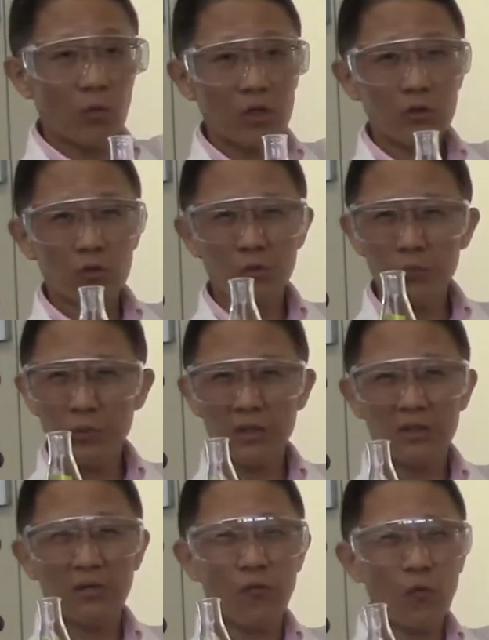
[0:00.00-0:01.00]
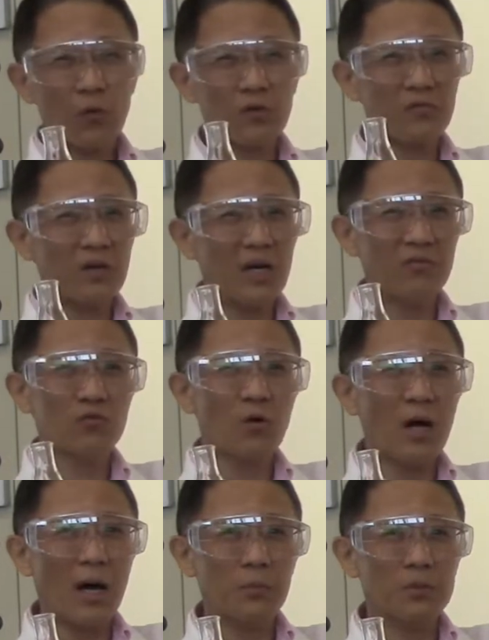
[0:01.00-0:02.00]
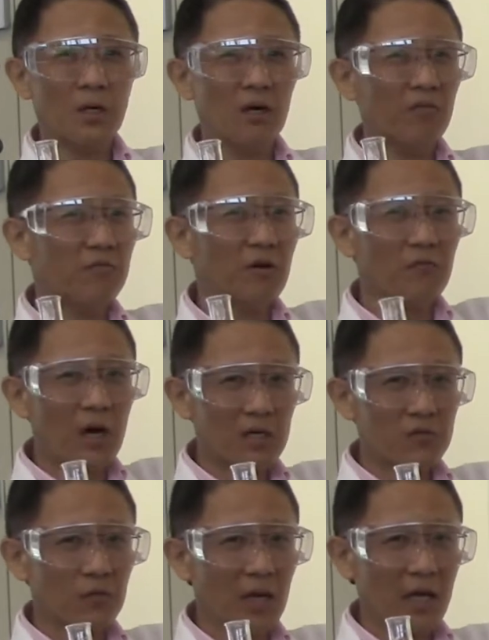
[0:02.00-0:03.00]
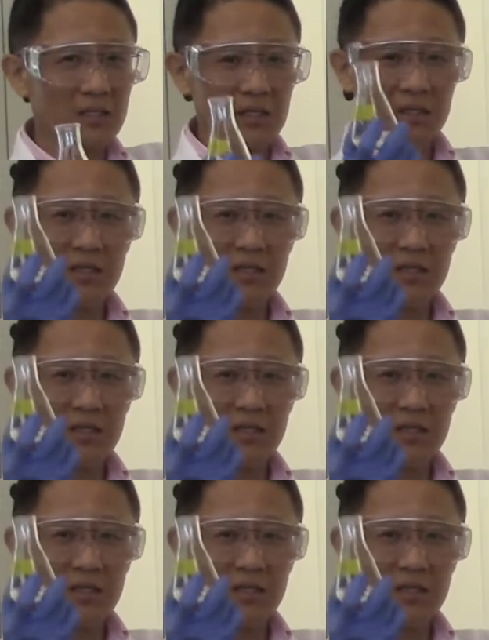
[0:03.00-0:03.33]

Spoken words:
want you to put 4 to 5 drops of phosphoric acid